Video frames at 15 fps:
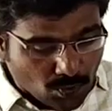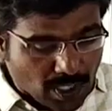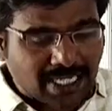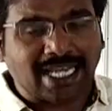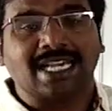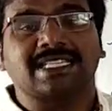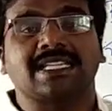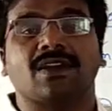
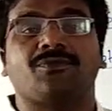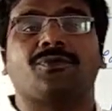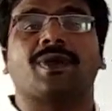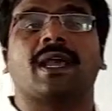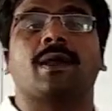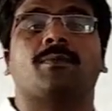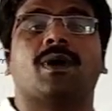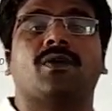What is a
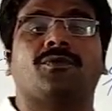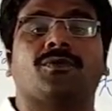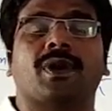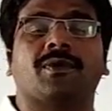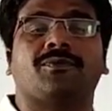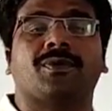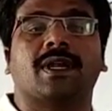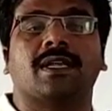frame of
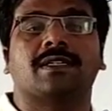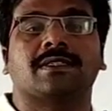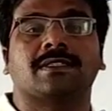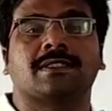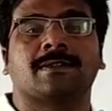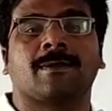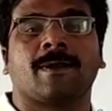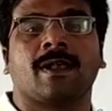
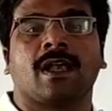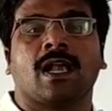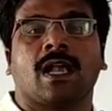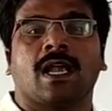reference?